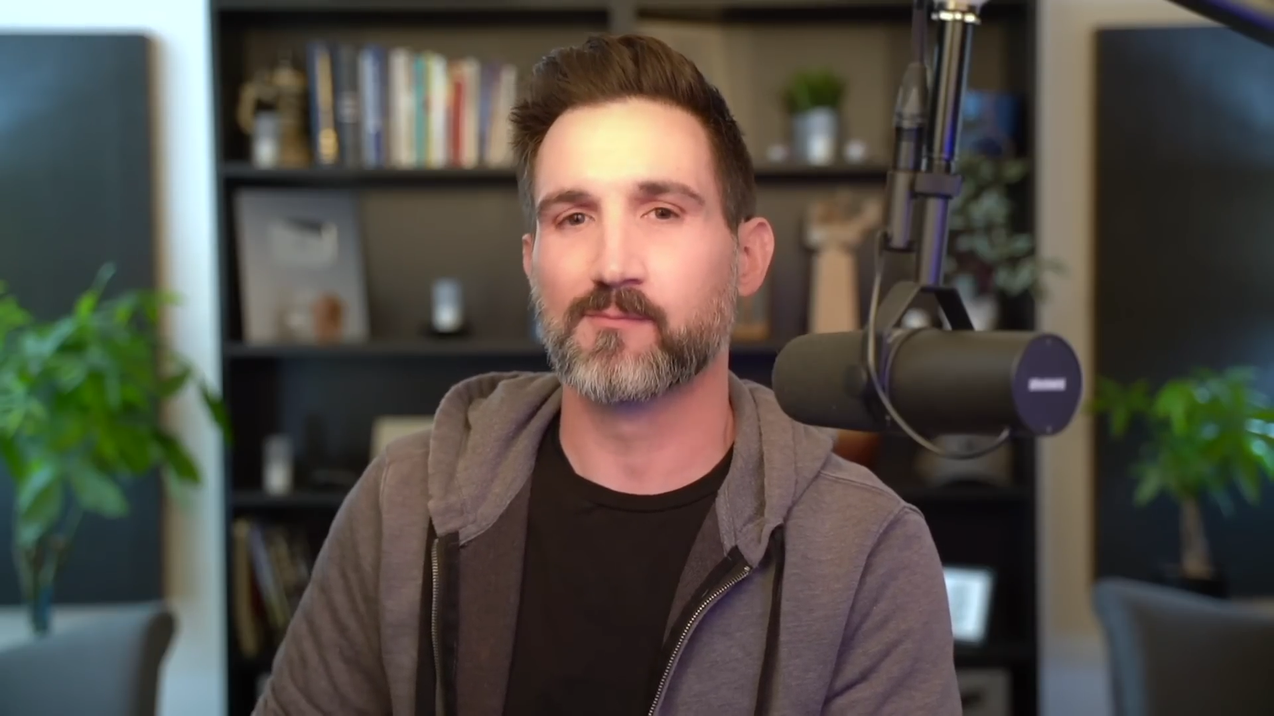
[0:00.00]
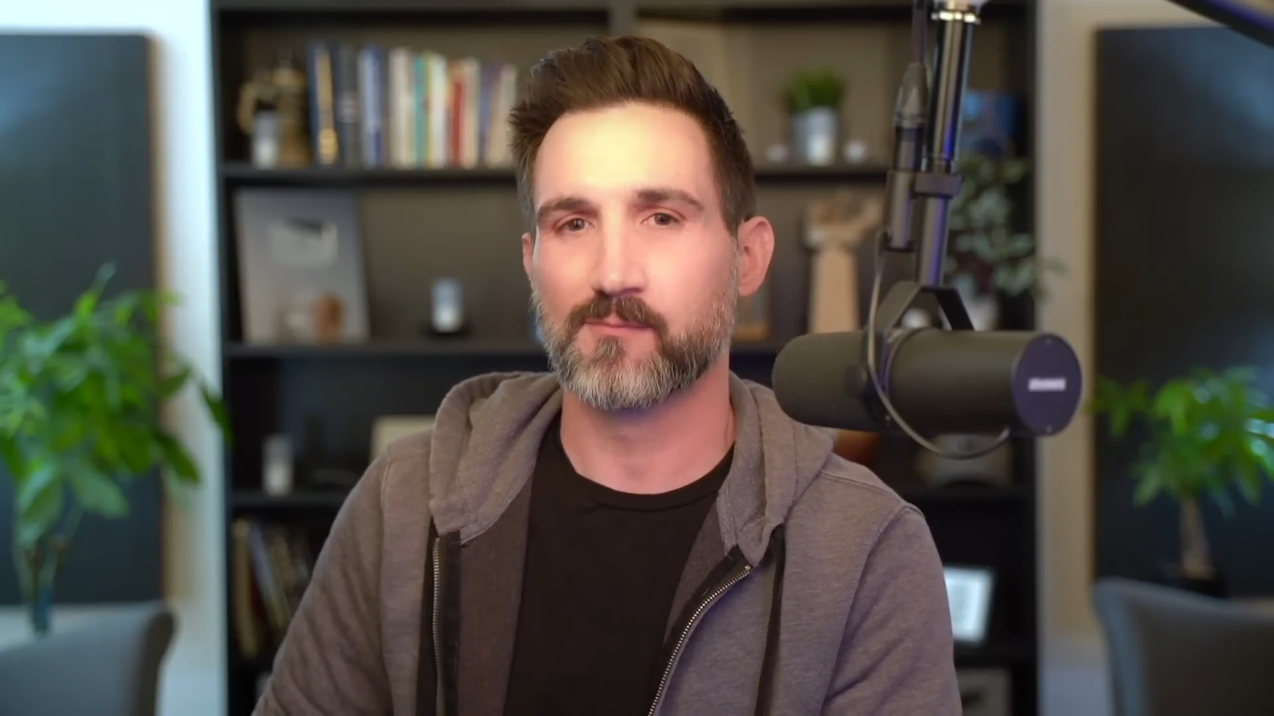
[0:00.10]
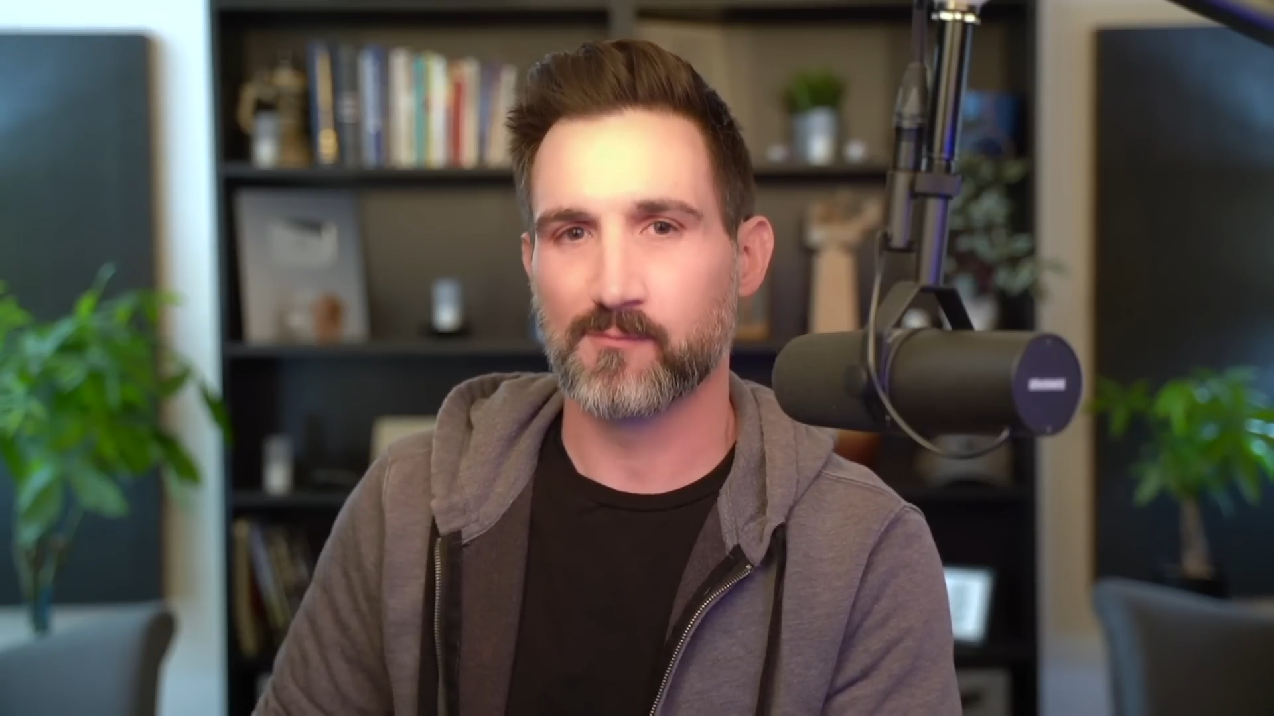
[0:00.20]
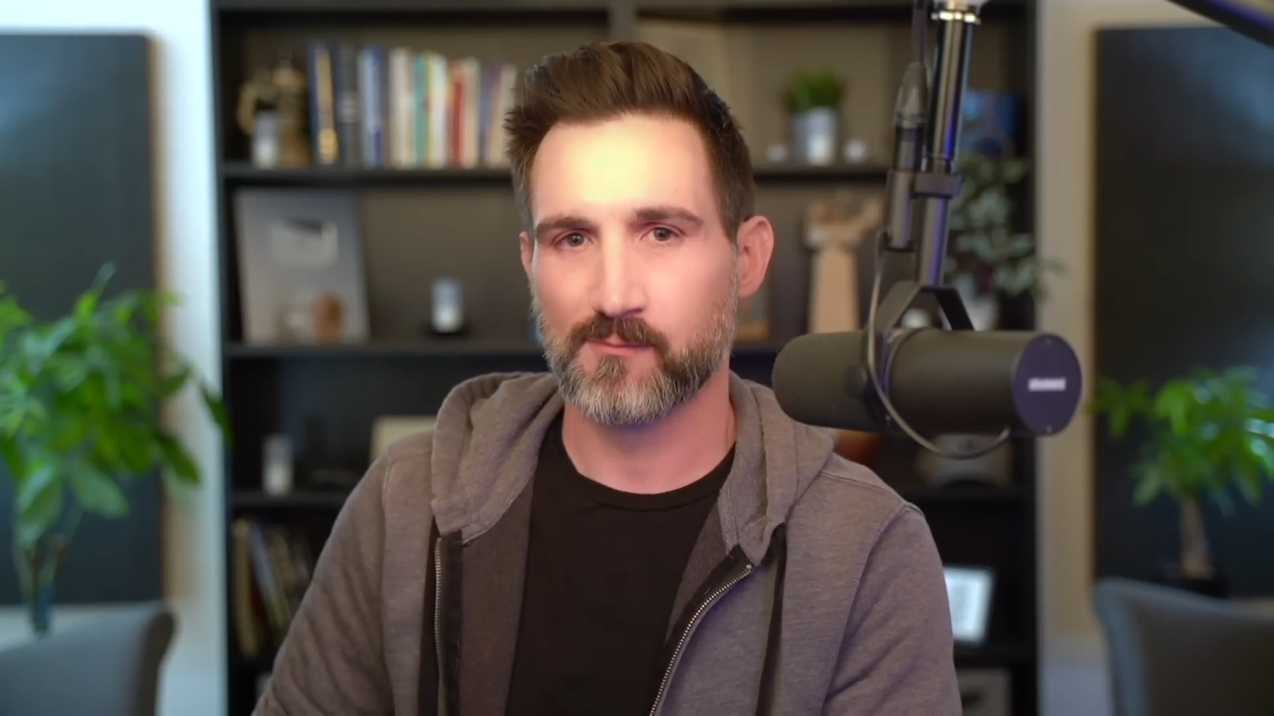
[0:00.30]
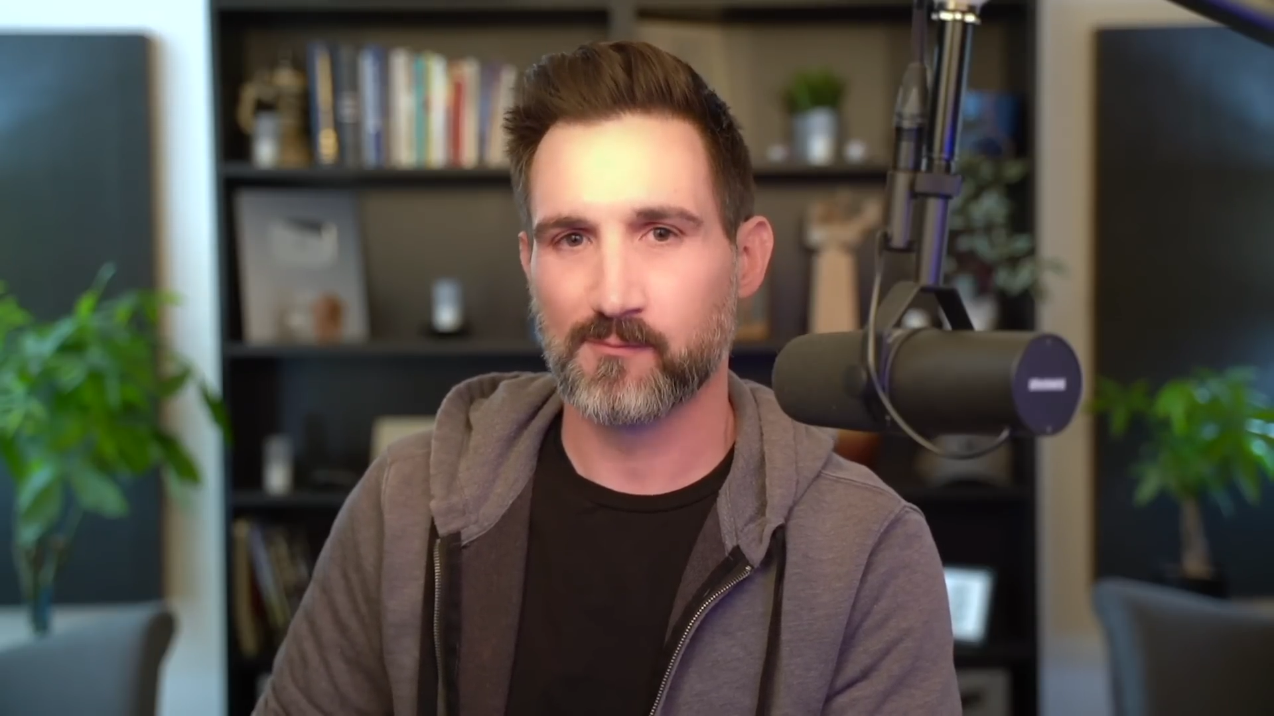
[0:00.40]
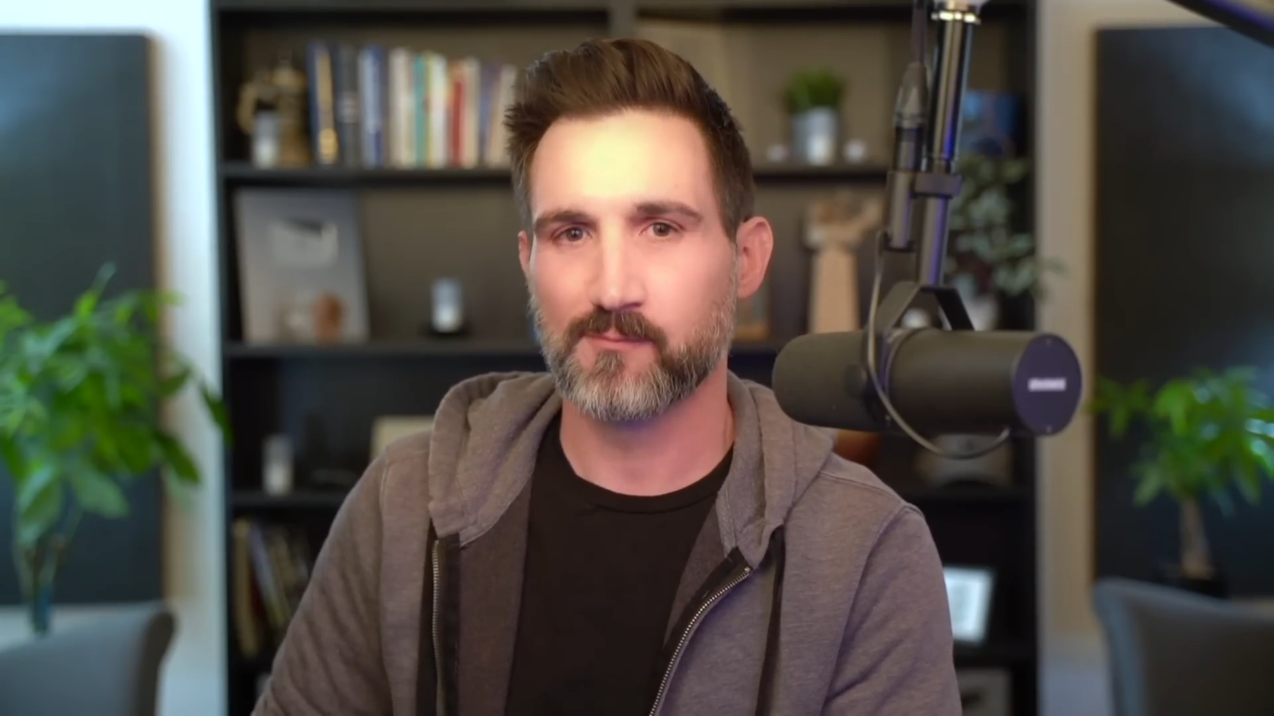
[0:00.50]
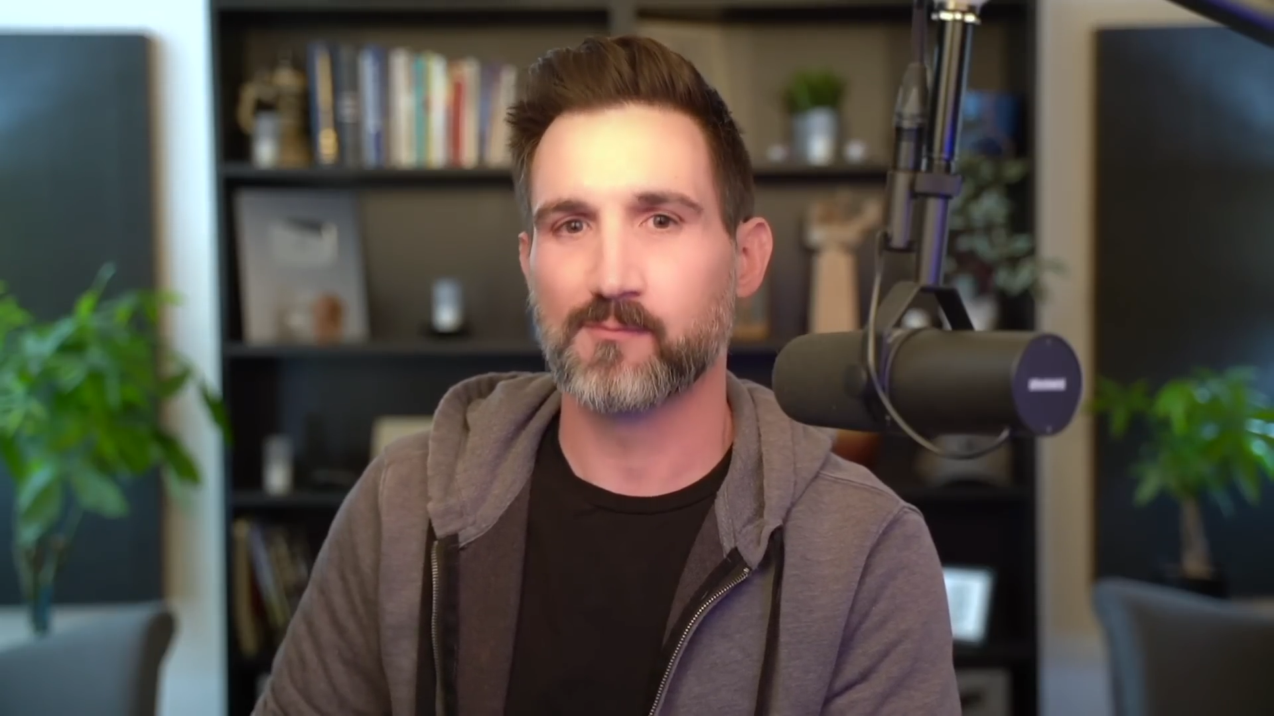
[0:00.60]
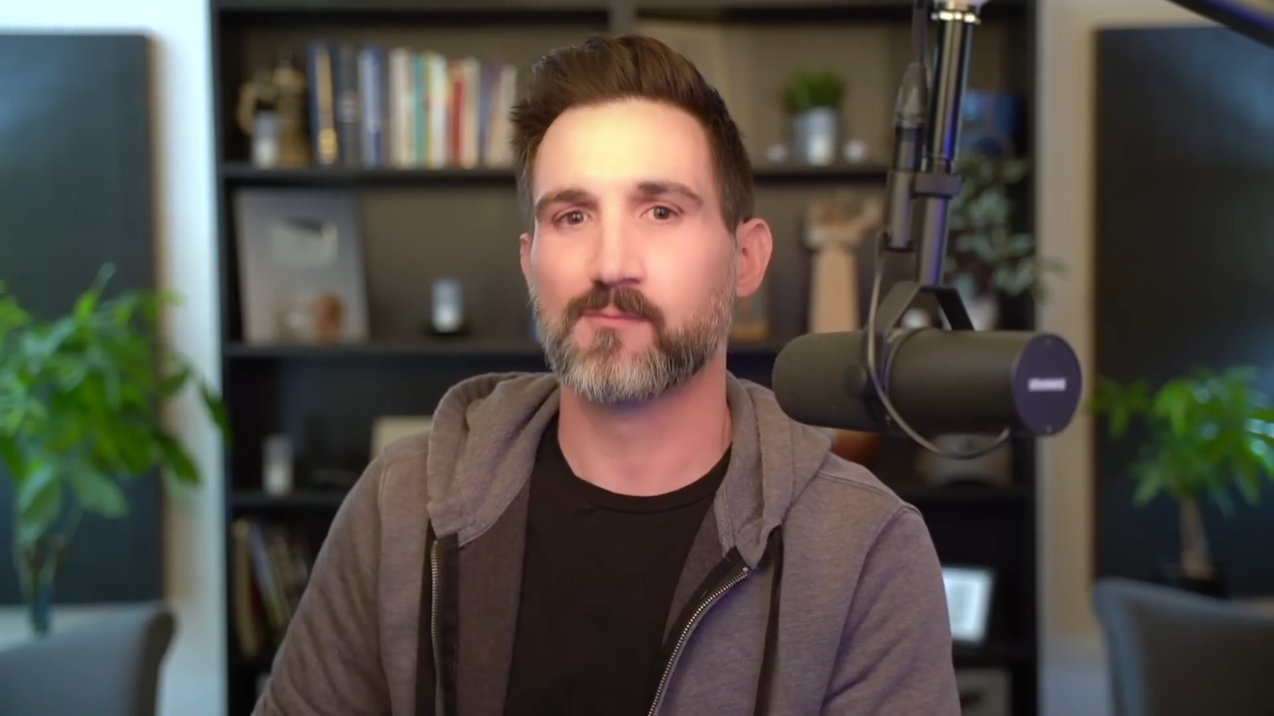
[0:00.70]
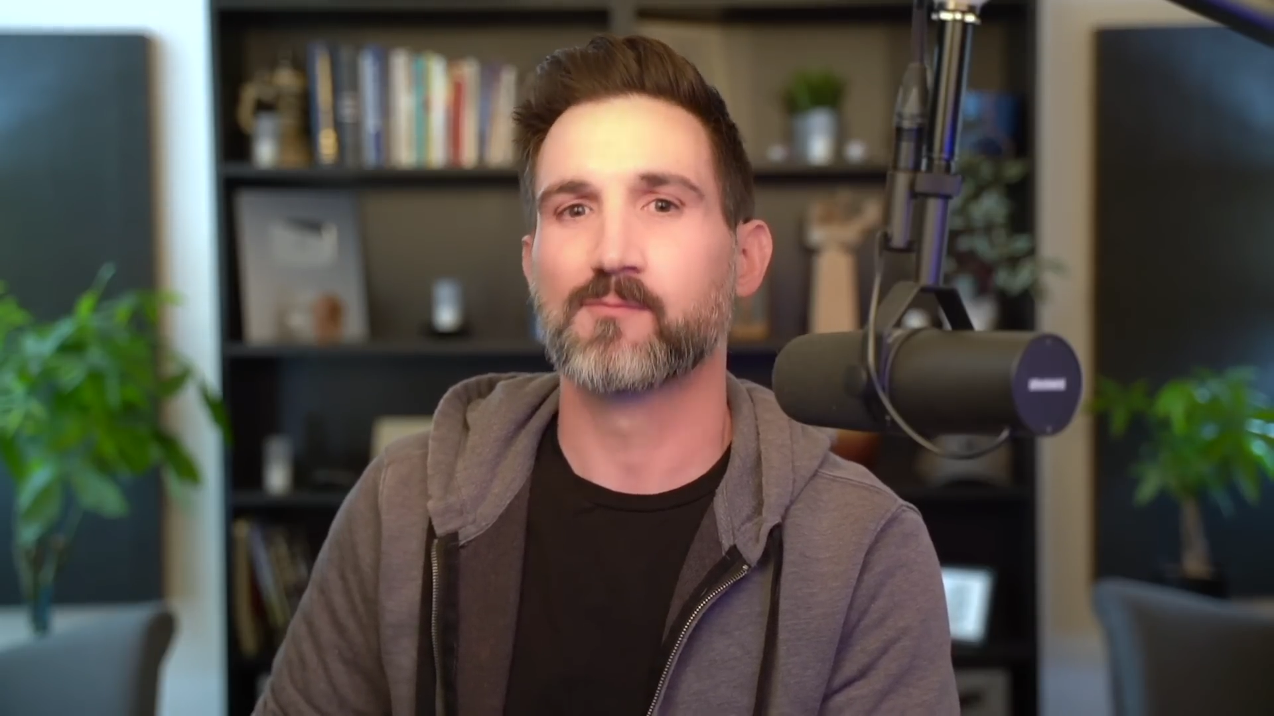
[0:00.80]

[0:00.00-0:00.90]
at them